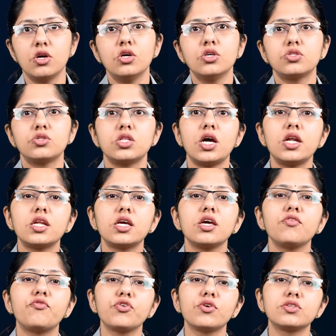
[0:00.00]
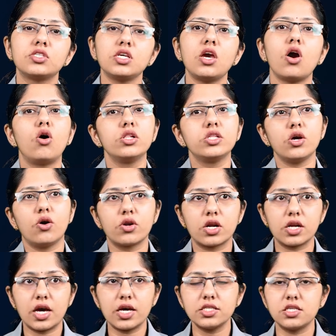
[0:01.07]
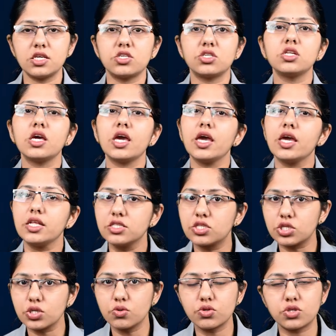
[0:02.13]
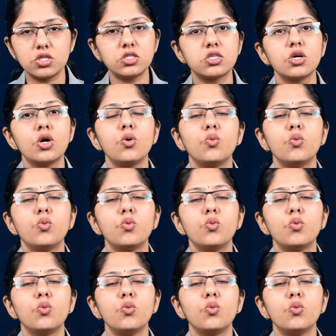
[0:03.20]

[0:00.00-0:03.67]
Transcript: So that if you see all the organization, institutions,